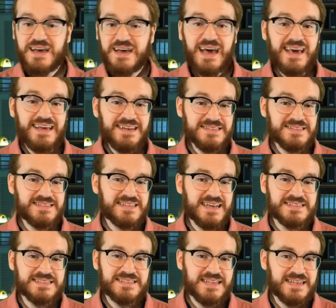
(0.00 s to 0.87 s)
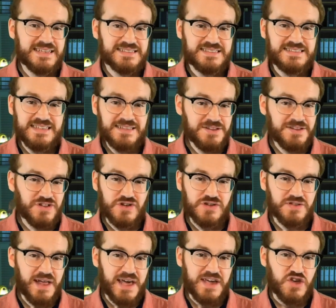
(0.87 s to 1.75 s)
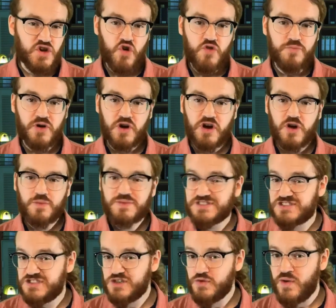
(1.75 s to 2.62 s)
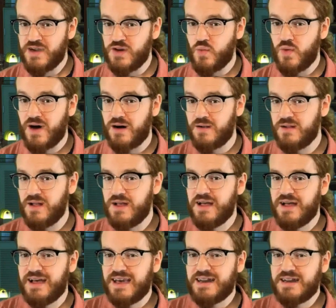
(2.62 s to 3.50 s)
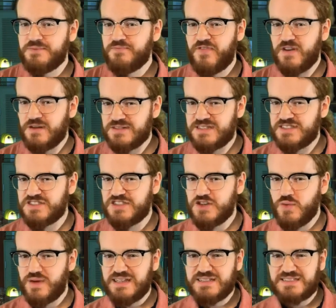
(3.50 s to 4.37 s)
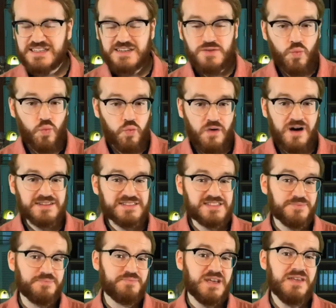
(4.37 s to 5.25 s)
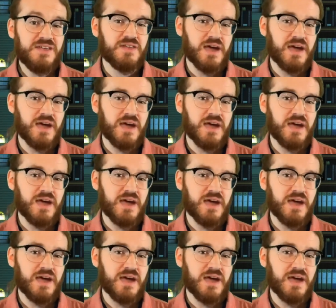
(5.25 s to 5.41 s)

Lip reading: Hayden says that it didn't look like Kohberger was doing well, and it felt as though he didn't want to be